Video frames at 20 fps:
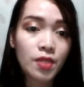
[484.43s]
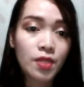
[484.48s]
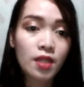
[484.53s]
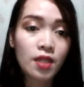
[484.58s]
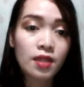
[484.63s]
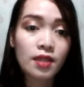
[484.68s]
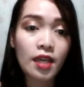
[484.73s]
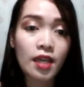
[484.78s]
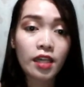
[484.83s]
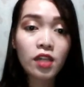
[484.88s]

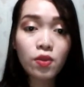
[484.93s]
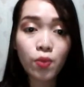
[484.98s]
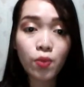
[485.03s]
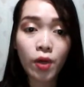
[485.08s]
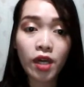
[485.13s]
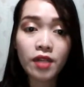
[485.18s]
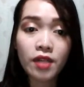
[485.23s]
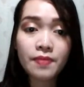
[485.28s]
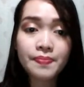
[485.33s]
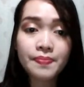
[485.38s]
Second
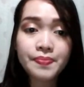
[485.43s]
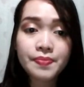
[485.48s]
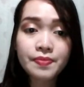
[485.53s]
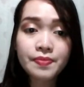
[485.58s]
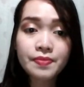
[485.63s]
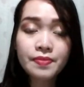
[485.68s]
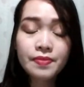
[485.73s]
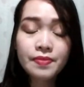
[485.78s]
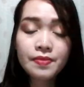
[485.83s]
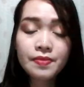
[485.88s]
one
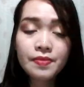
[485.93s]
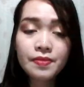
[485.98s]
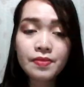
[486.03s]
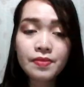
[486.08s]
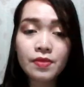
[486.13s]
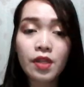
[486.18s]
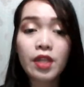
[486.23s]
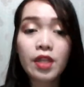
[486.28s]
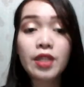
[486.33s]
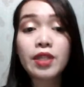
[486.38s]

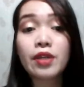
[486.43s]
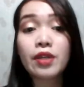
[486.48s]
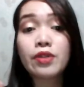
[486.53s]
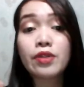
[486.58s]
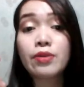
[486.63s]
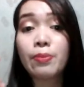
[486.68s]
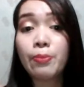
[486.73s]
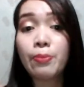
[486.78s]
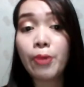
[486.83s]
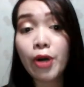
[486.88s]
is
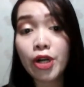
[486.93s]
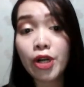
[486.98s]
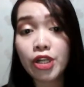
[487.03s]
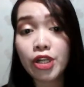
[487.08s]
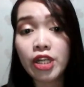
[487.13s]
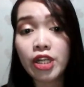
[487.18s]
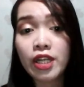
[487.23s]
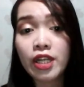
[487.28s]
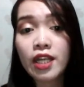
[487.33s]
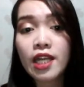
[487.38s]
the
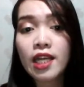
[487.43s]
bird.